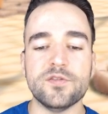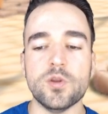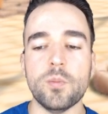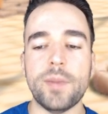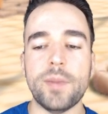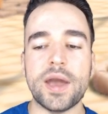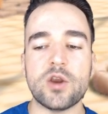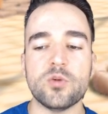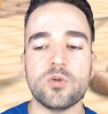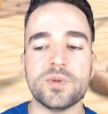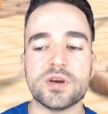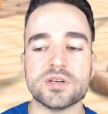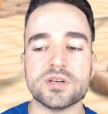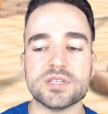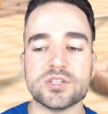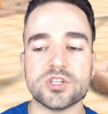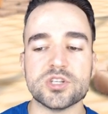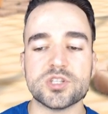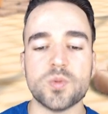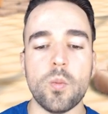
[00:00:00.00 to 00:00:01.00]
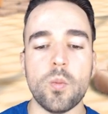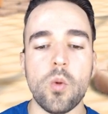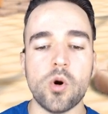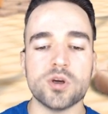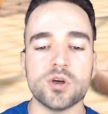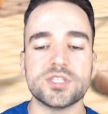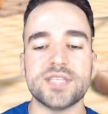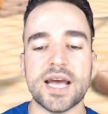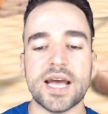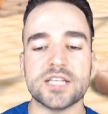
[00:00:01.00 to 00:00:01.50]
better because it's just
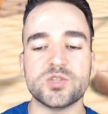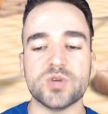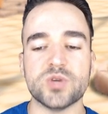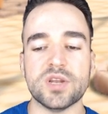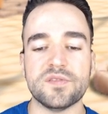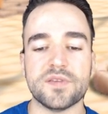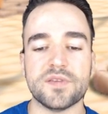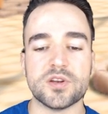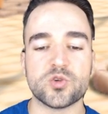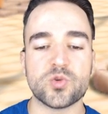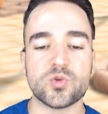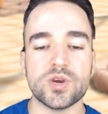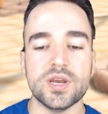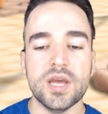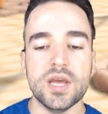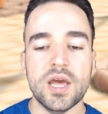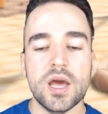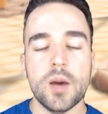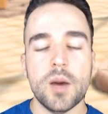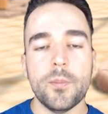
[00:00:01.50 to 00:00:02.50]
more stats to infantry.